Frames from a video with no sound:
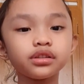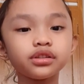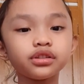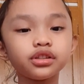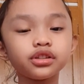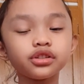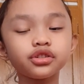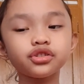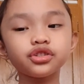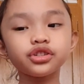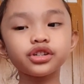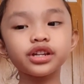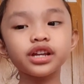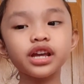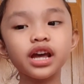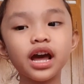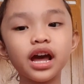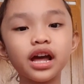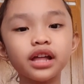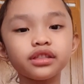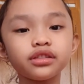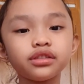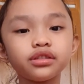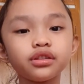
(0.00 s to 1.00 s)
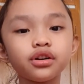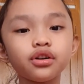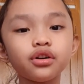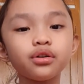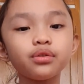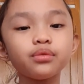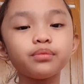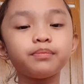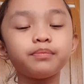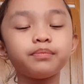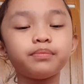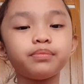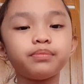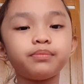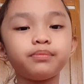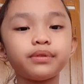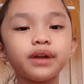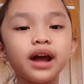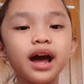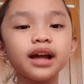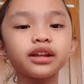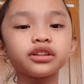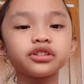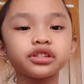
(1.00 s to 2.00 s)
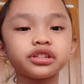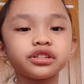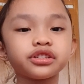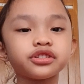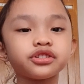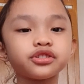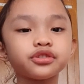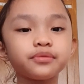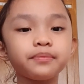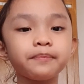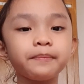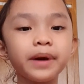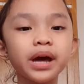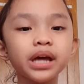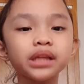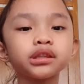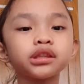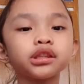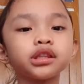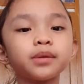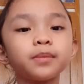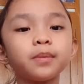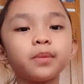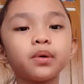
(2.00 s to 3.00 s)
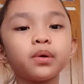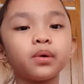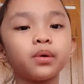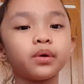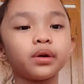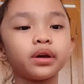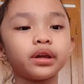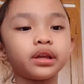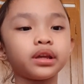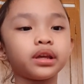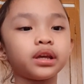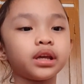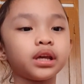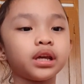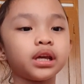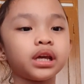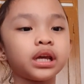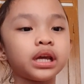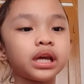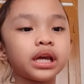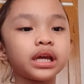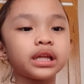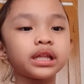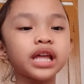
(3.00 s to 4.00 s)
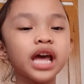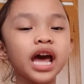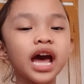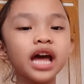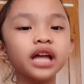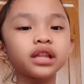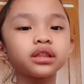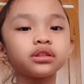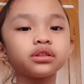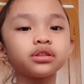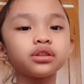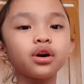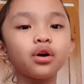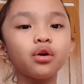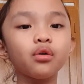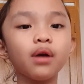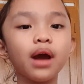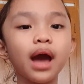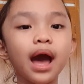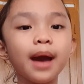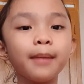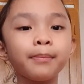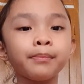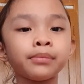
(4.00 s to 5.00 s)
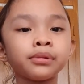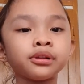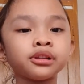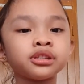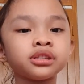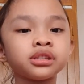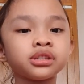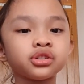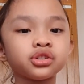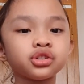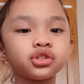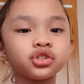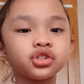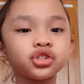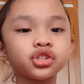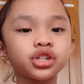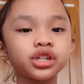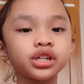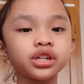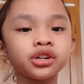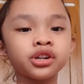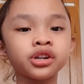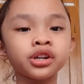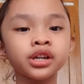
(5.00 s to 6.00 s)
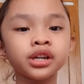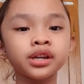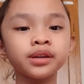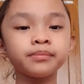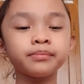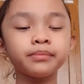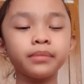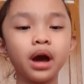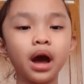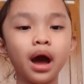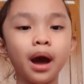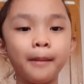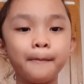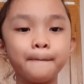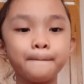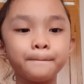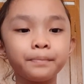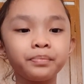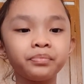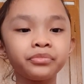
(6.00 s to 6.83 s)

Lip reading: The tree had no branches to pet the boy. It had no apples to cheer him up.